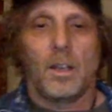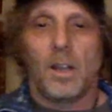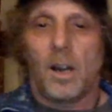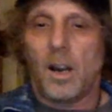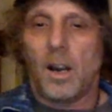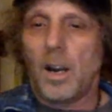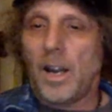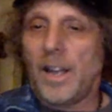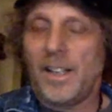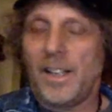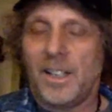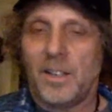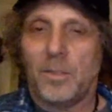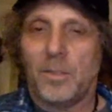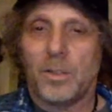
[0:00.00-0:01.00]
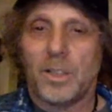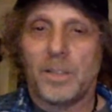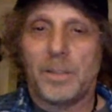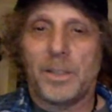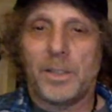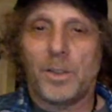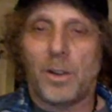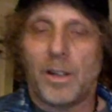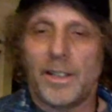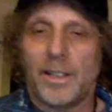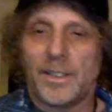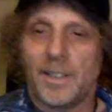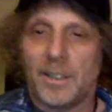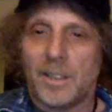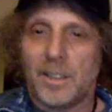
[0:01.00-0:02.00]
All right, we're going to be trying
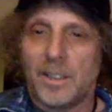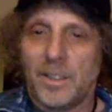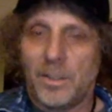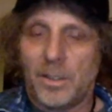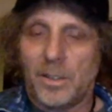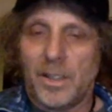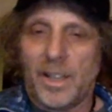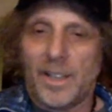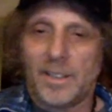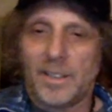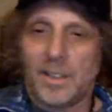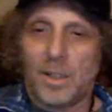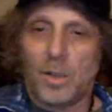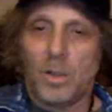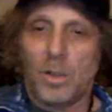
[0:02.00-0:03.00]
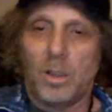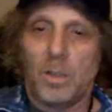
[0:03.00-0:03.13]
something new today, so